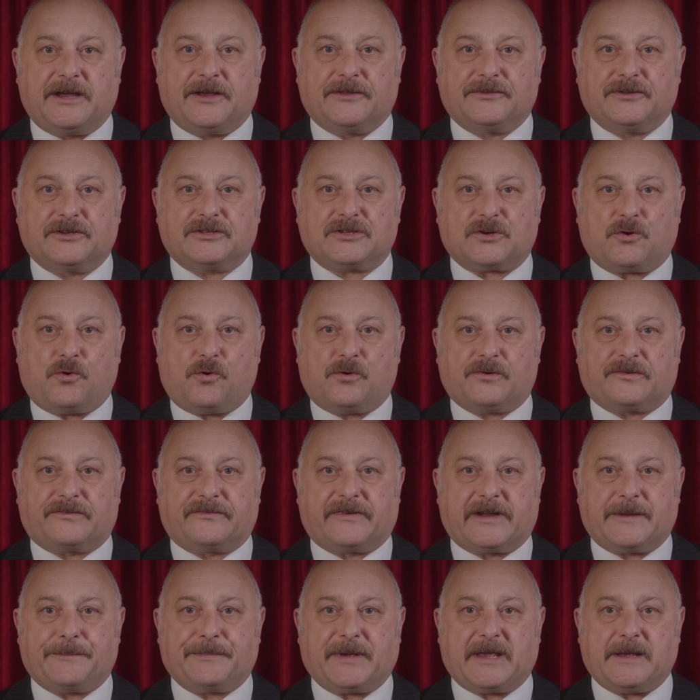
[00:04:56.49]
that
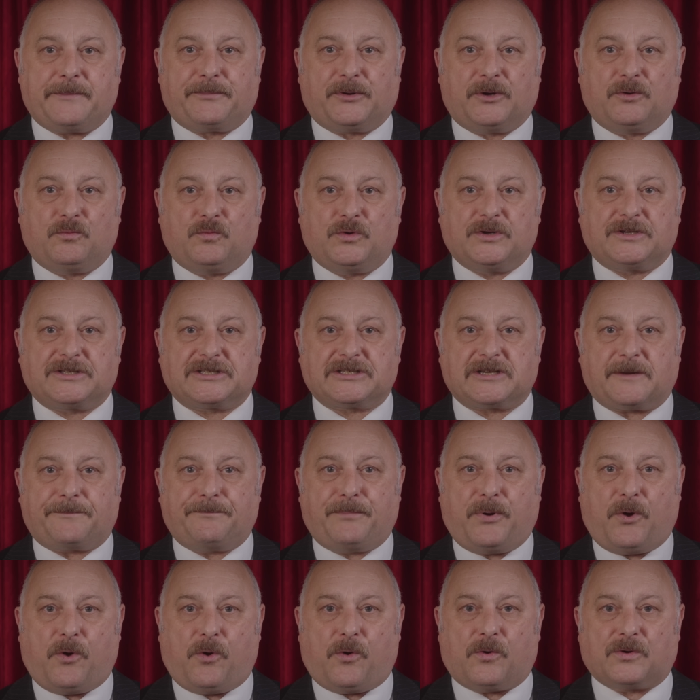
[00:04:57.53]
ordinary people would
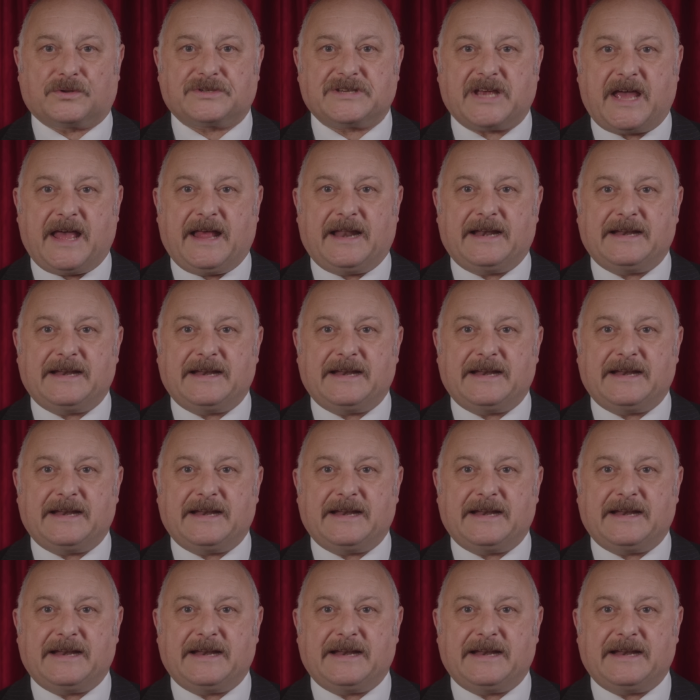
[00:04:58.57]
support,